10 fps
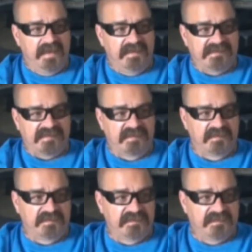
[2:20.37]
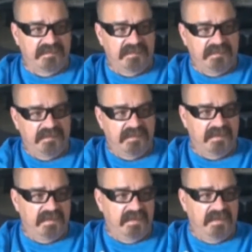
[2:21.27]
and so
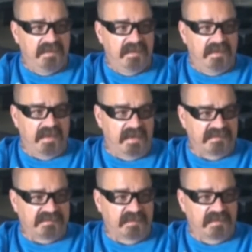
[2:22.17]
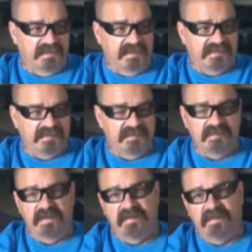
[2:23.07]
I just wanted to